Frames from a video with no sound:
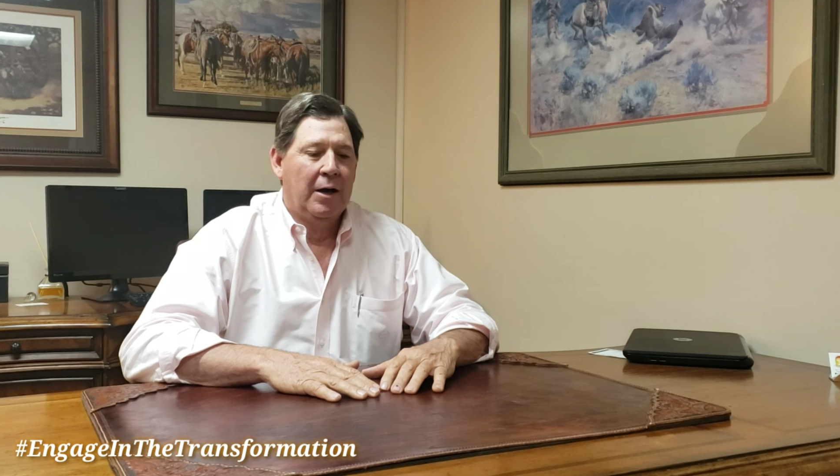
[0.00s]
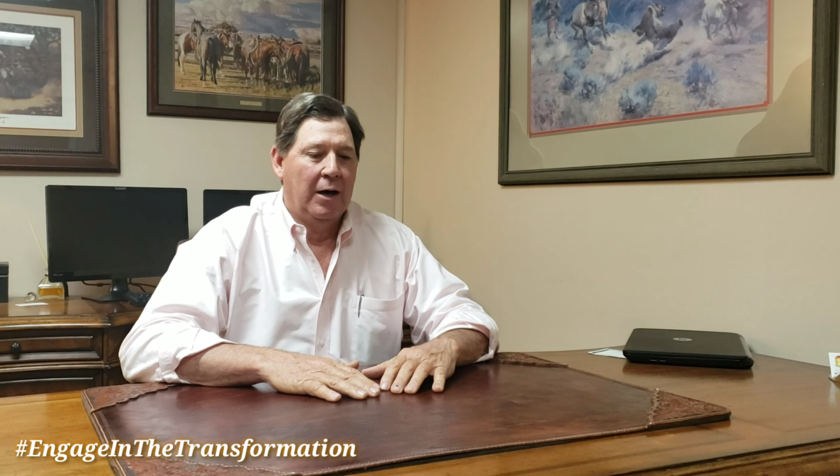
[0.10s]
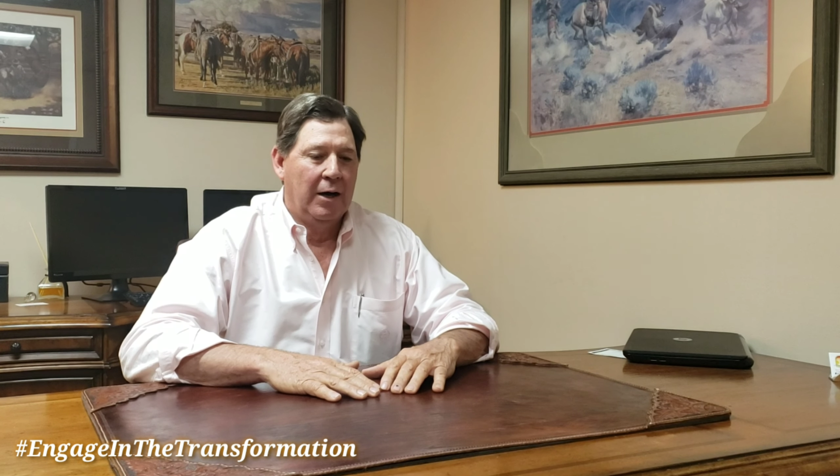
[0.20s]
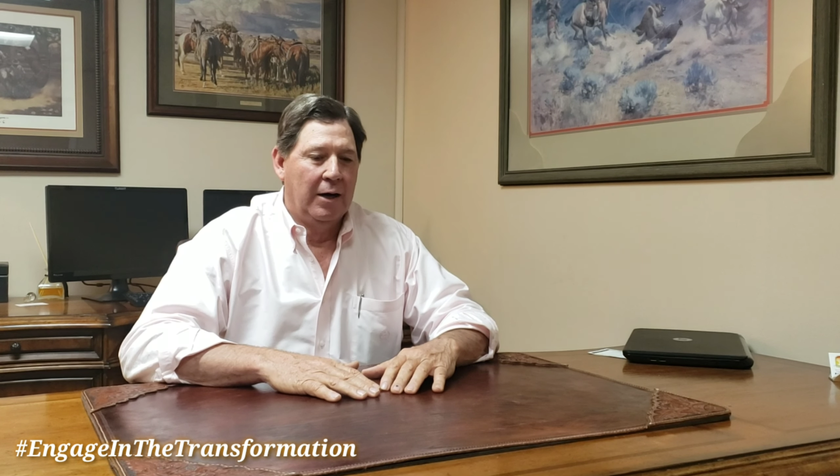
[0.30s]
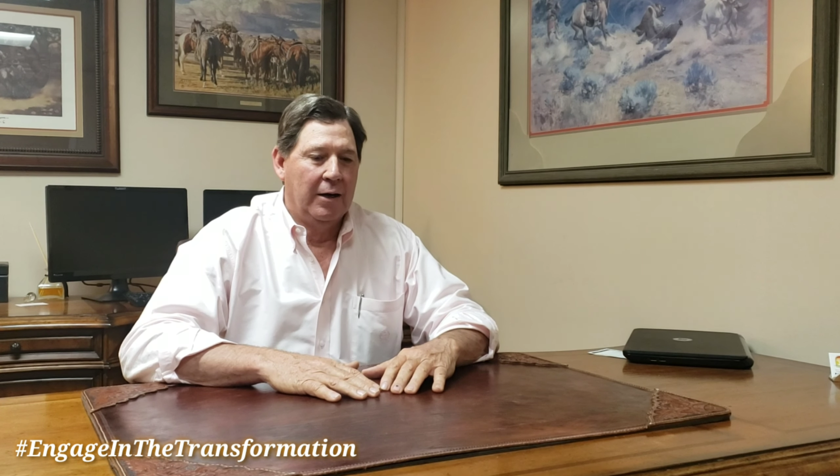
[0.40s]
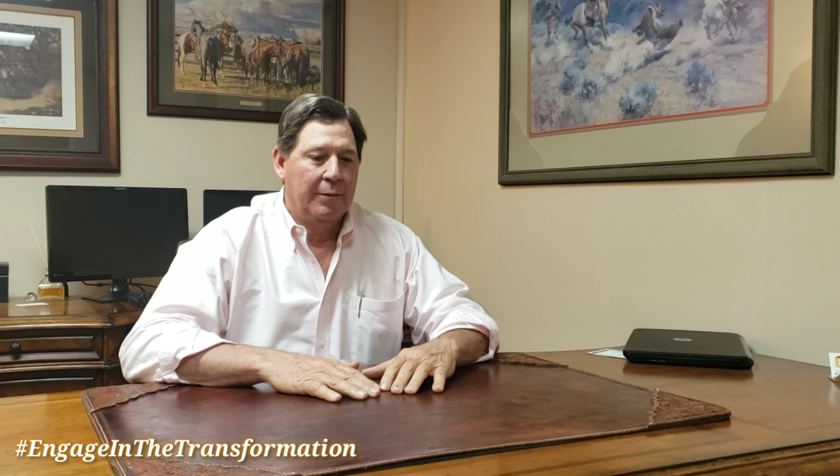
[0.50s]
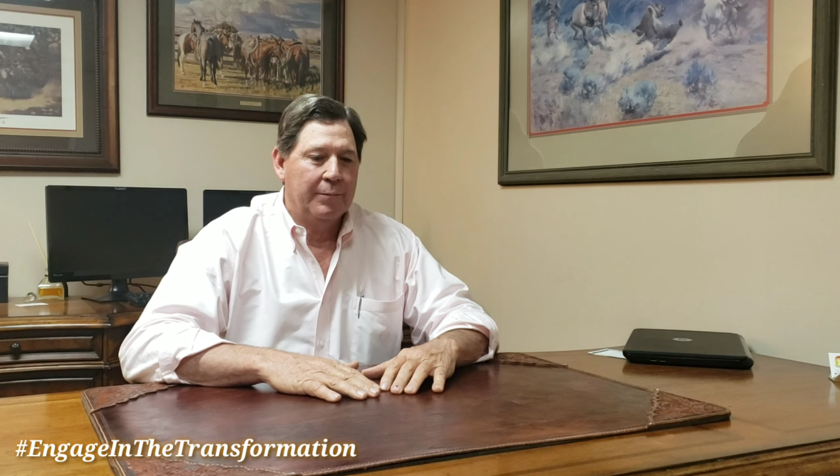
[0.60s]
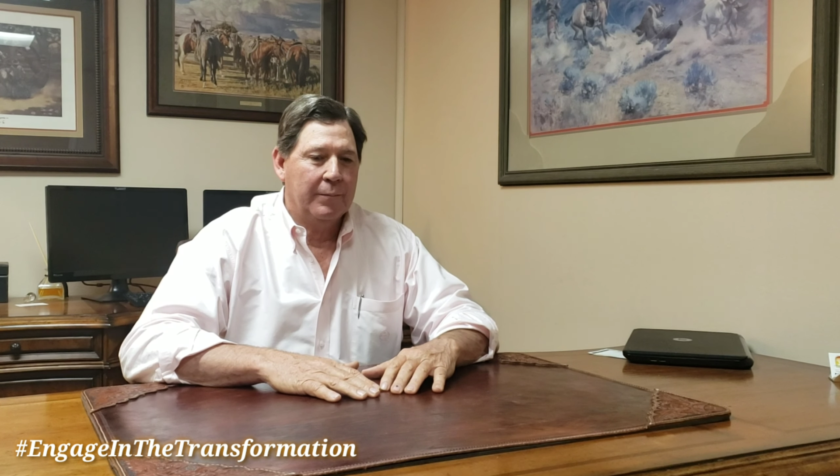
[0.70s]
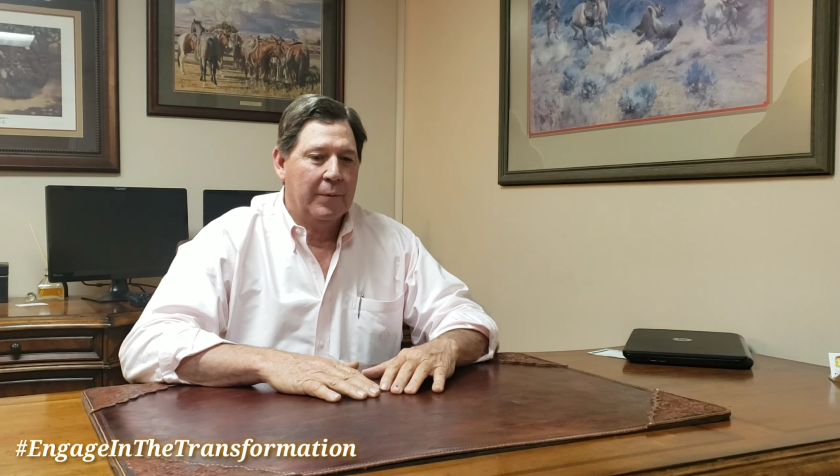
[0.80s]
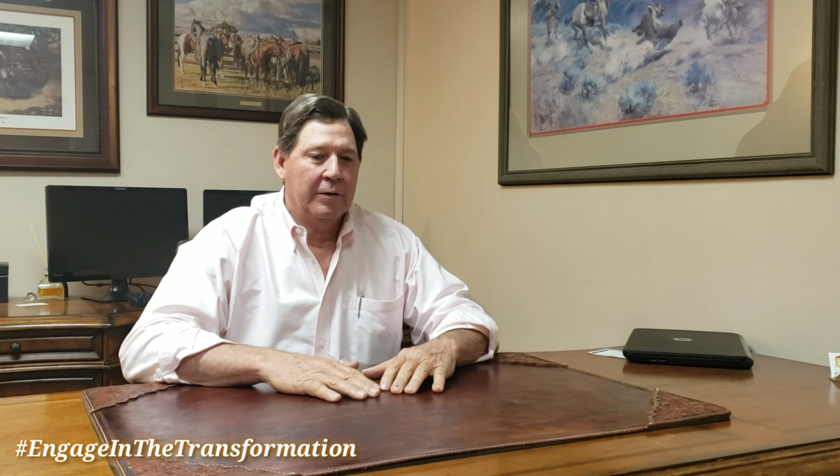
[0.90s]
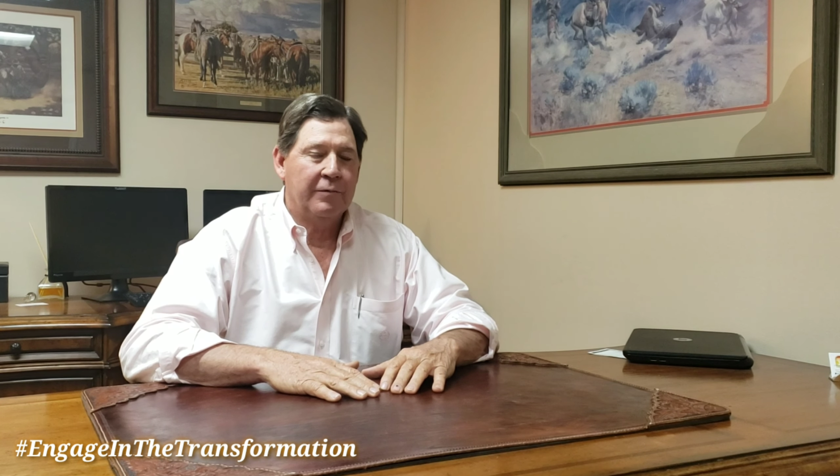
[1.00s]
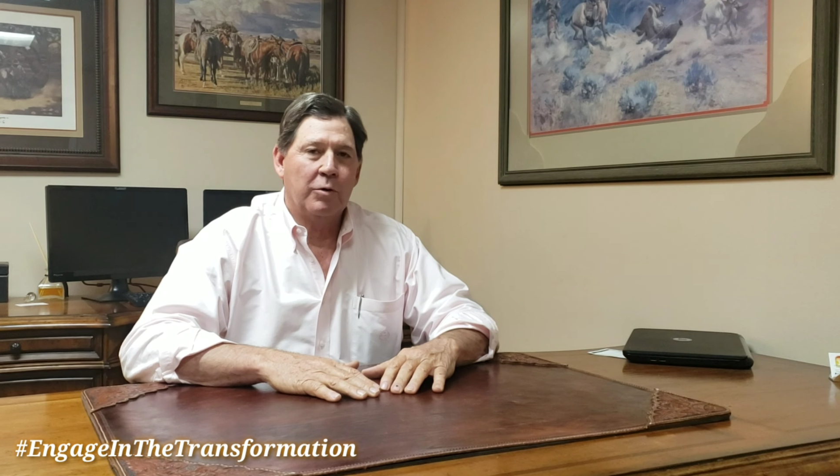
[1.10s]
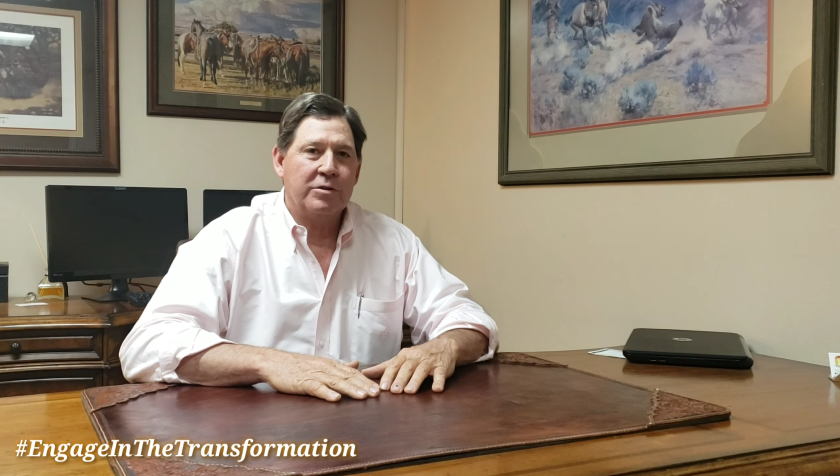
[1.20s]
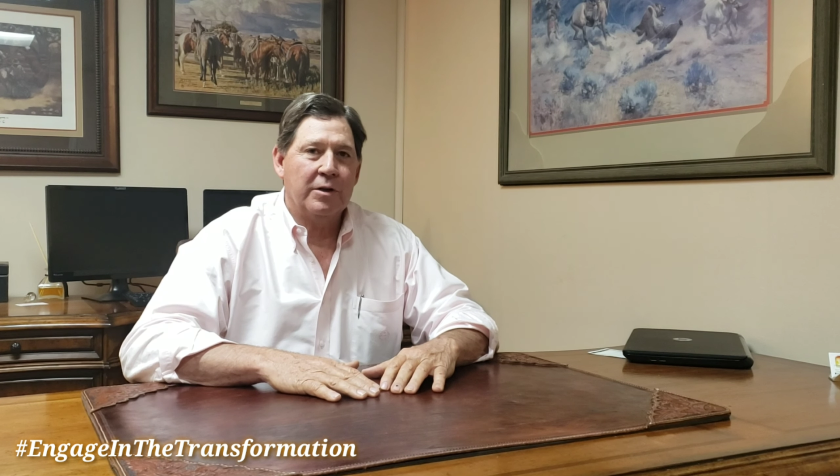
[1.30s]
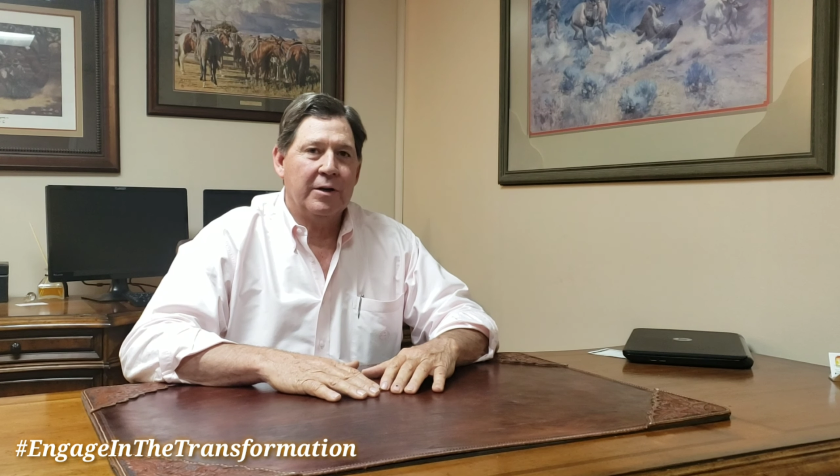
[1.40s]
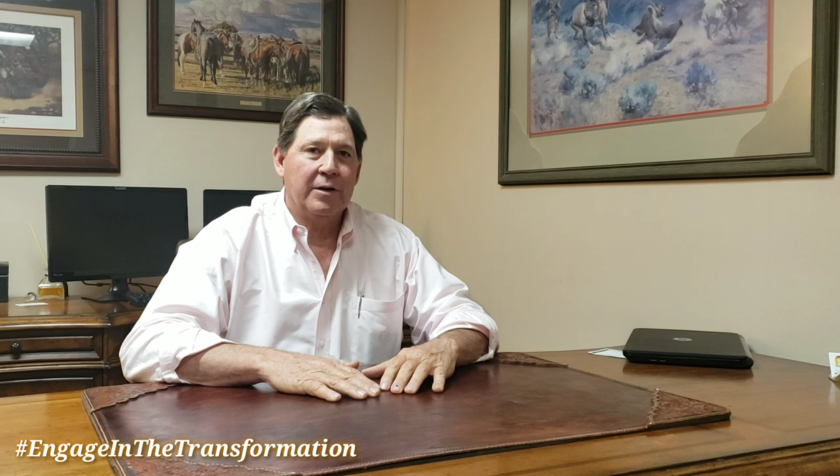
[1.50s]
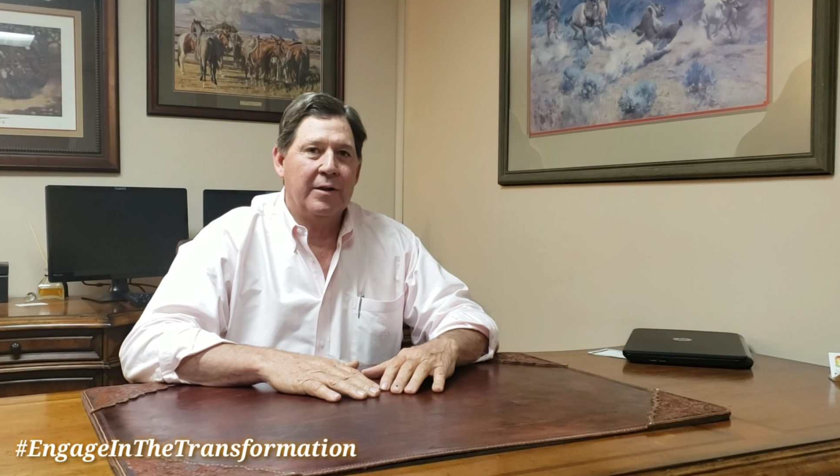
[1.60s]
Uh, unfortunately,